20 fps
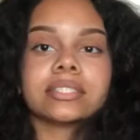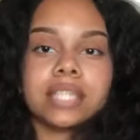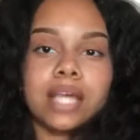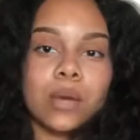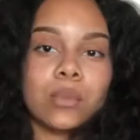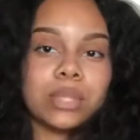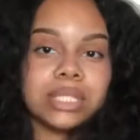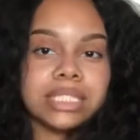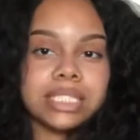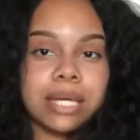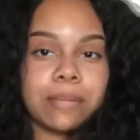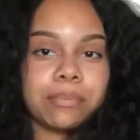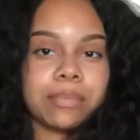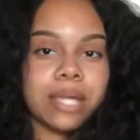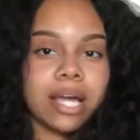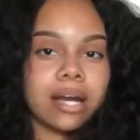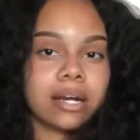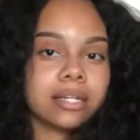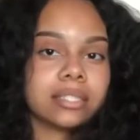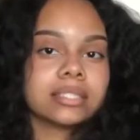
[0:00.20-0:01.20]
What's up,
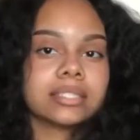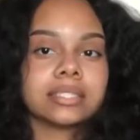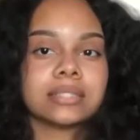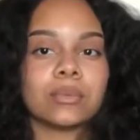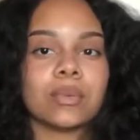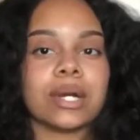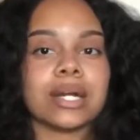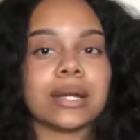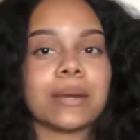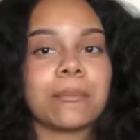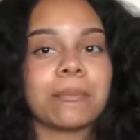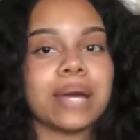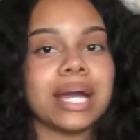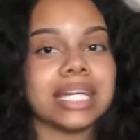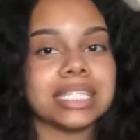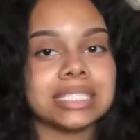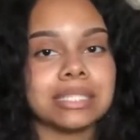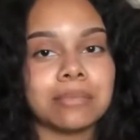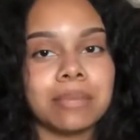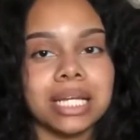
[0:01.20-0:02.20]
y'all? Welcome
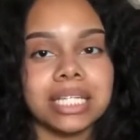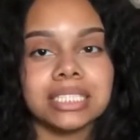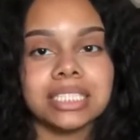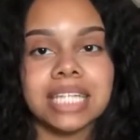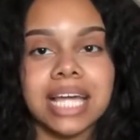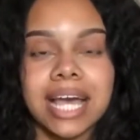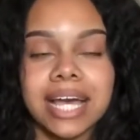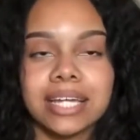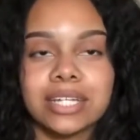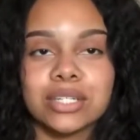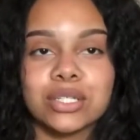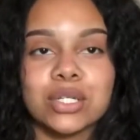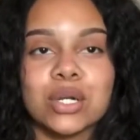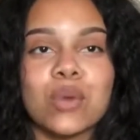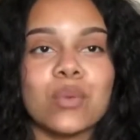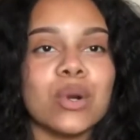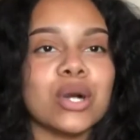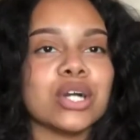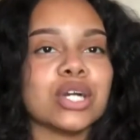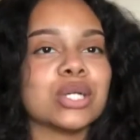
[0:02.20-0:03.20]
back to my channel.
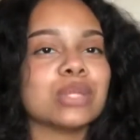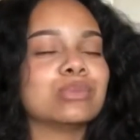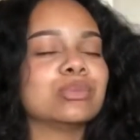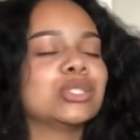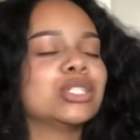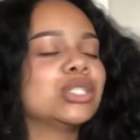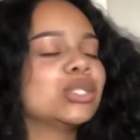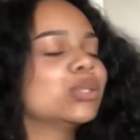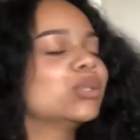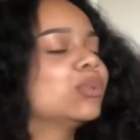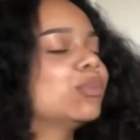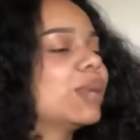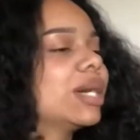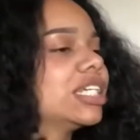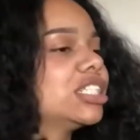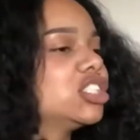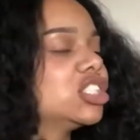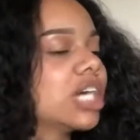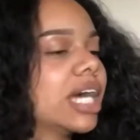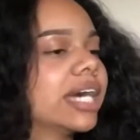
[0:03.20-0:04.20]
Welcome to my
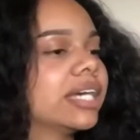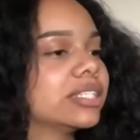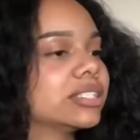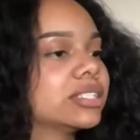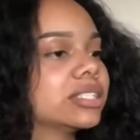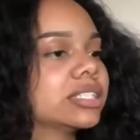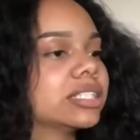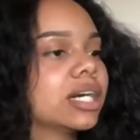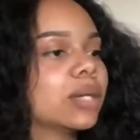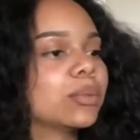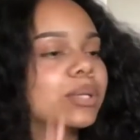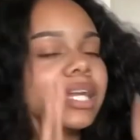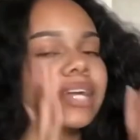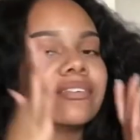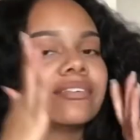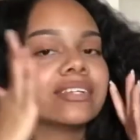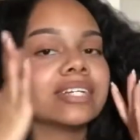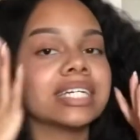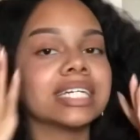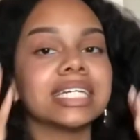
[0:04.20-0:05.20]
channel,
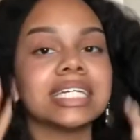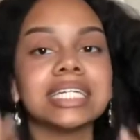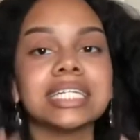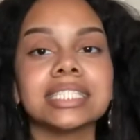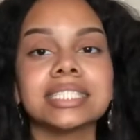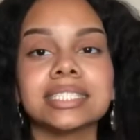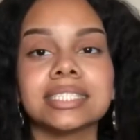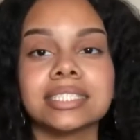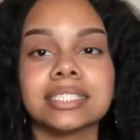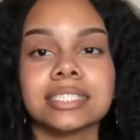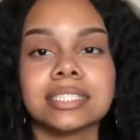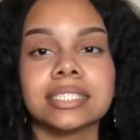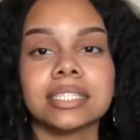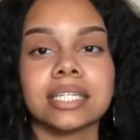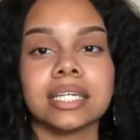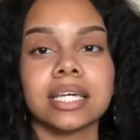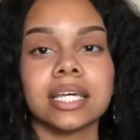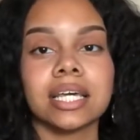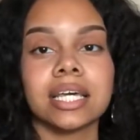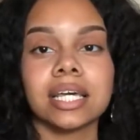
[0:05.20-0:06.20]
whatever it is.
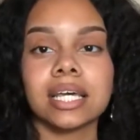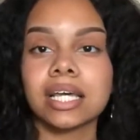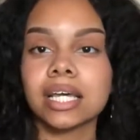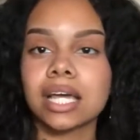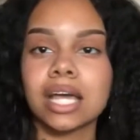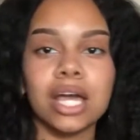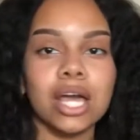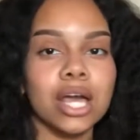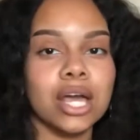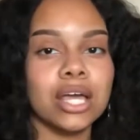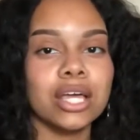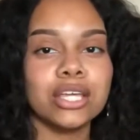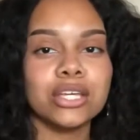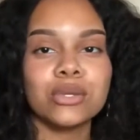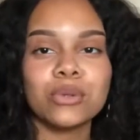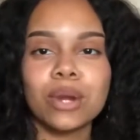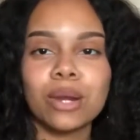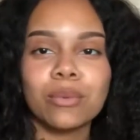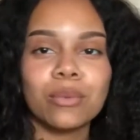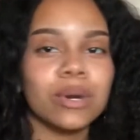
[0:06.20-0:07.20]
You
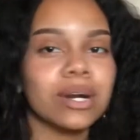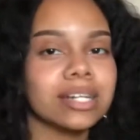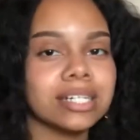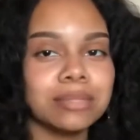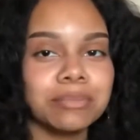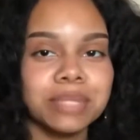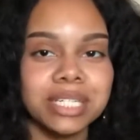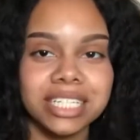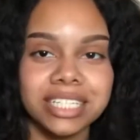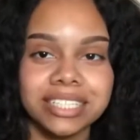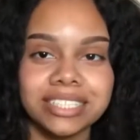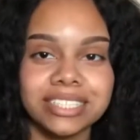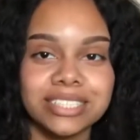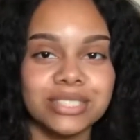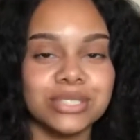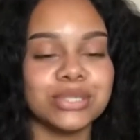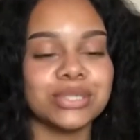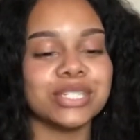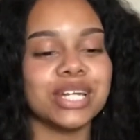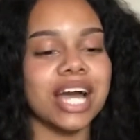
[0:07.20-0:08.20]
are welcome here,
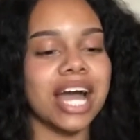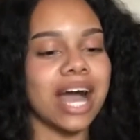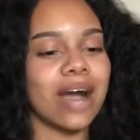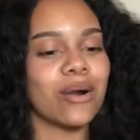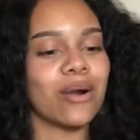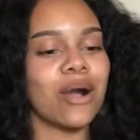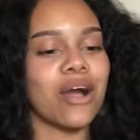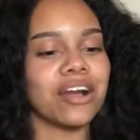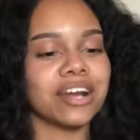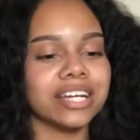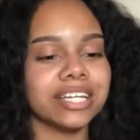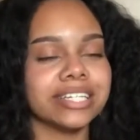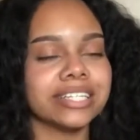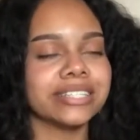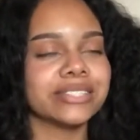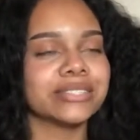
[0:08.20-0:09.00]
dude. How are you?